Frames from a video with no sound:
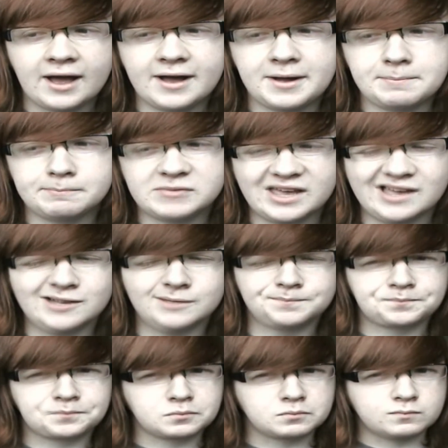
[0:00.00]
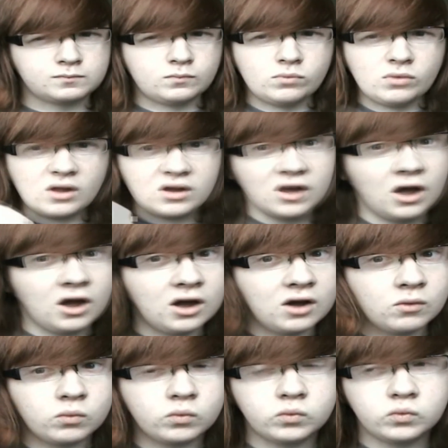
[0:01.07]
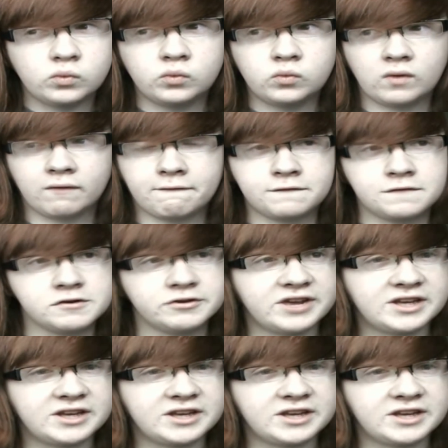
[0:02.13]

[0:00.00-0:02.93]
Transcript: Um, yeah, uh, a few